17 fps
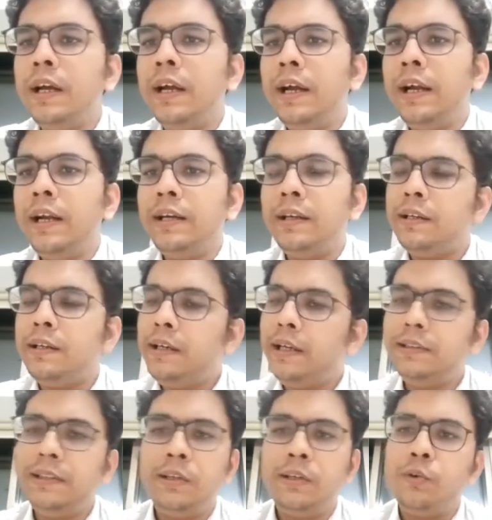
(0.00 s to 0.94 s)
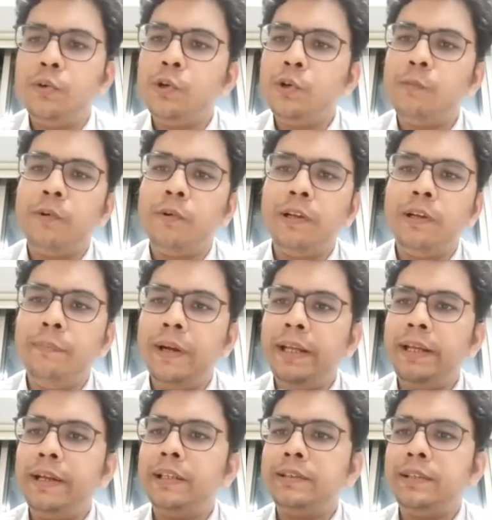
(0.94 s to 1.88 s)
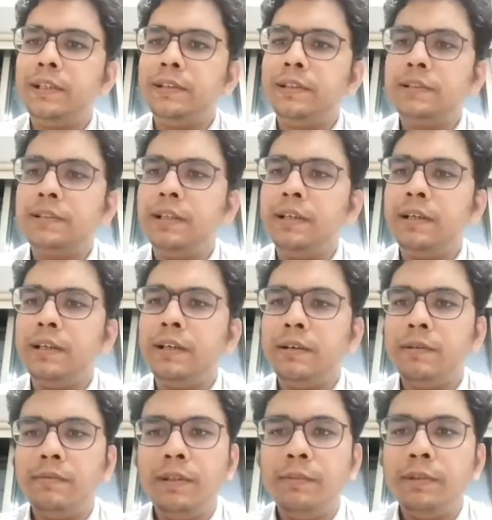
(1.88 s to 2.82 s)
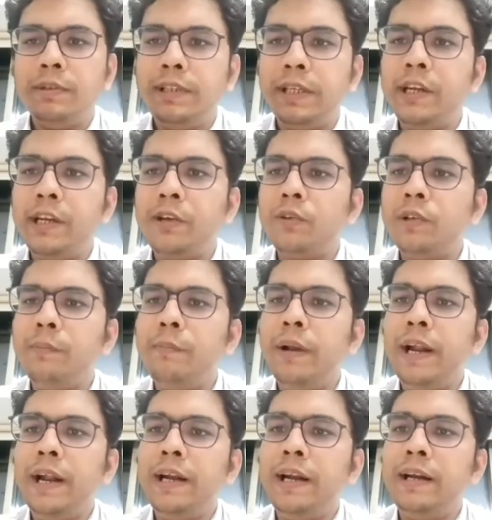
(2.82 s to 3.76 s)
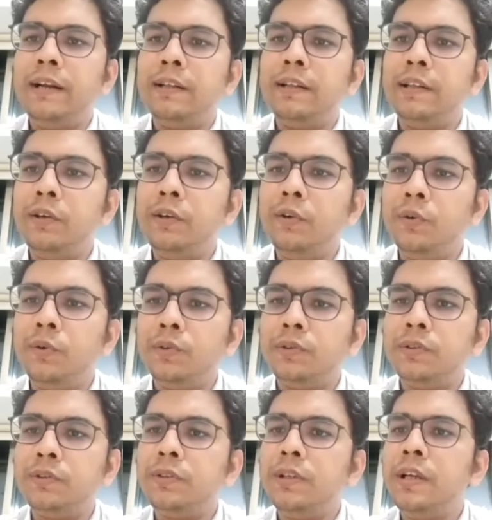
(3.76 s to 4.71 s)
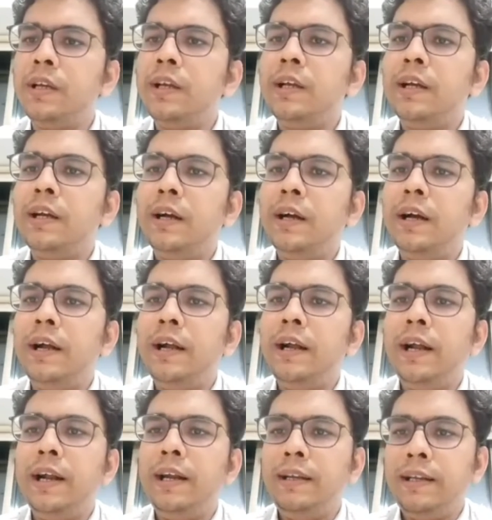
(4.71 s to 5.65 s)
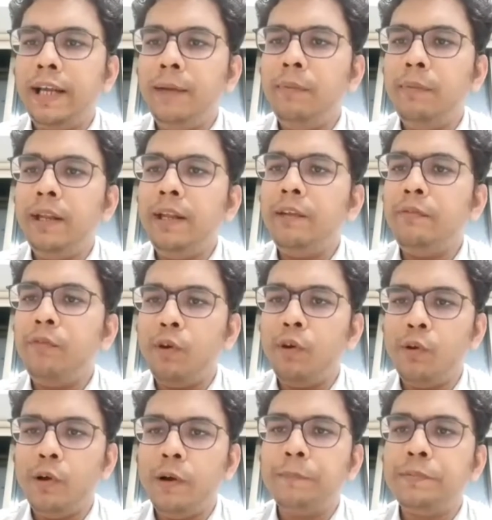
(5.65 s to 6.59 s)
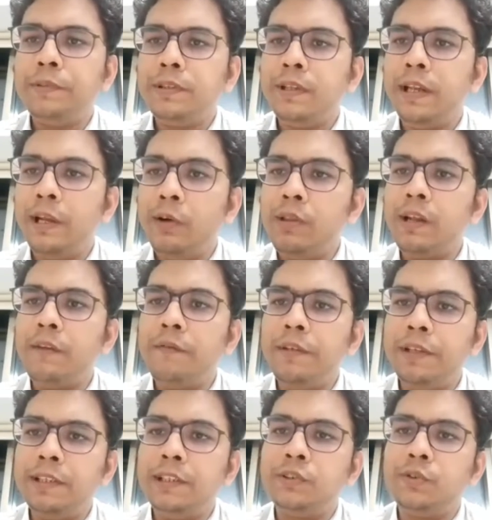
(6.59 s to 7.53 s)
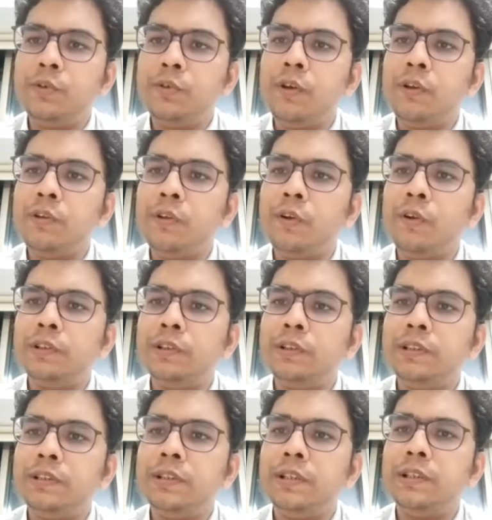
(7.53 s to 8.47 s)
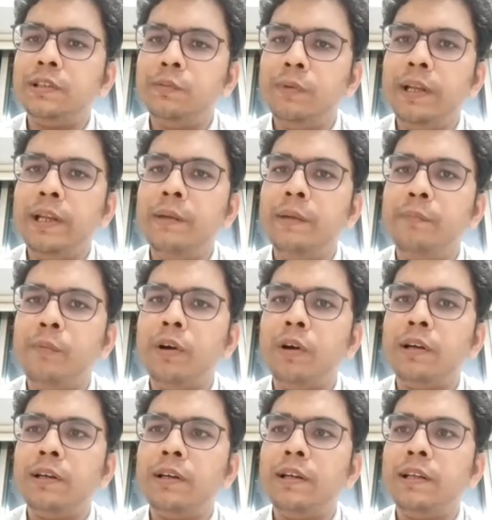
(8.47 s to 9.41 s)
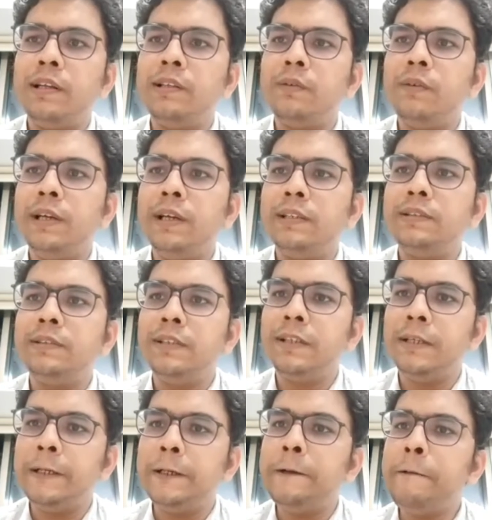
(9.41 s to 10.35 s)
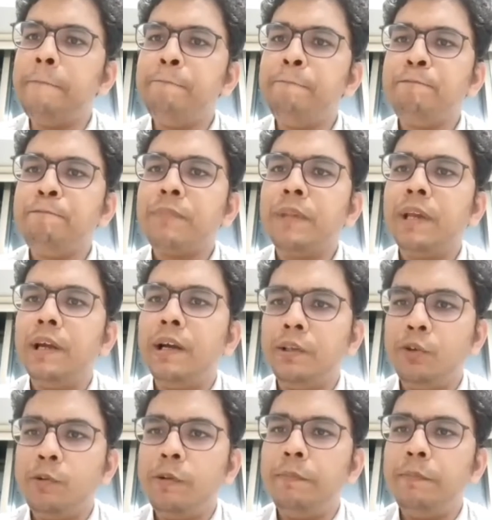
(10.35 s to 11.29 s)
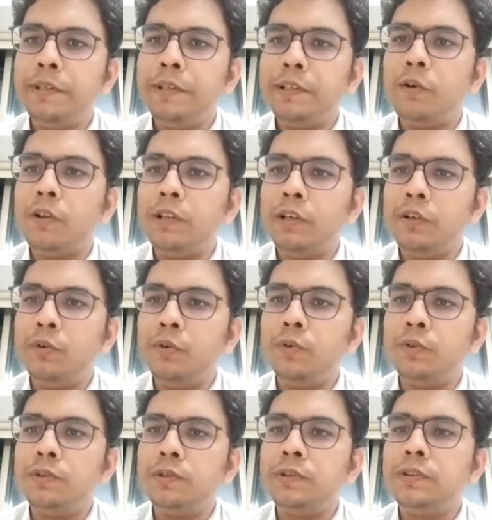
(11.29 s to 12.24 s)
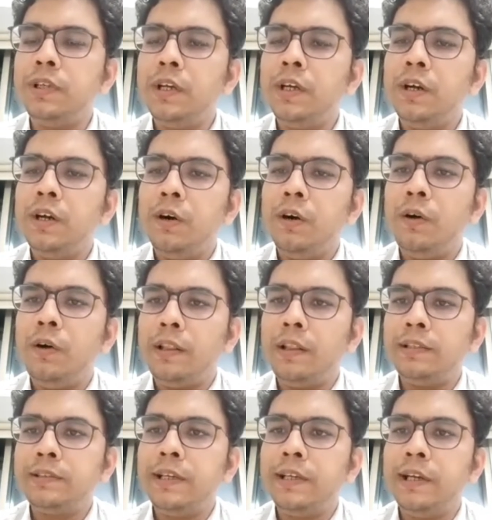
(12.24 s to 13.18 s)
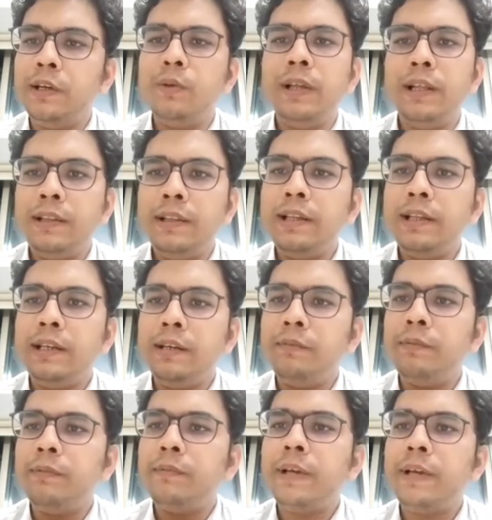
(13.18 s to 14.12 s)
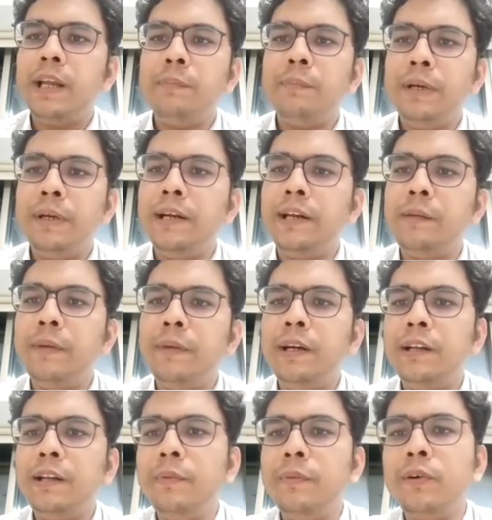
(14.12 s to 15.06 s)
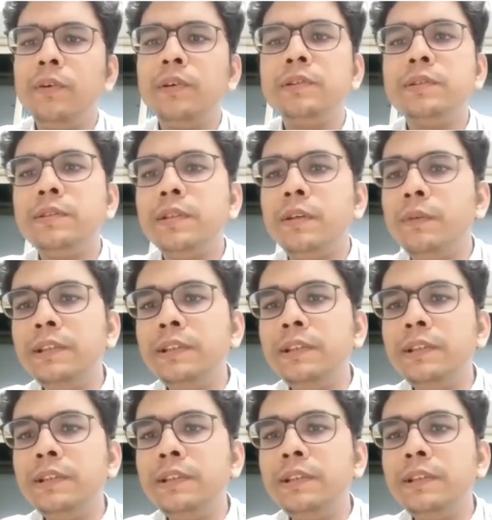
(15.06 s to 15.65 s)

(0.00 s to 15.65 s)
And as I told you about the medications, the sticking to the brand, the dose, and timely follow-ups, regular visits to your neurologist is very important. Otherwise, you may miss out on the dose or the schedule, and then it can be detrimental because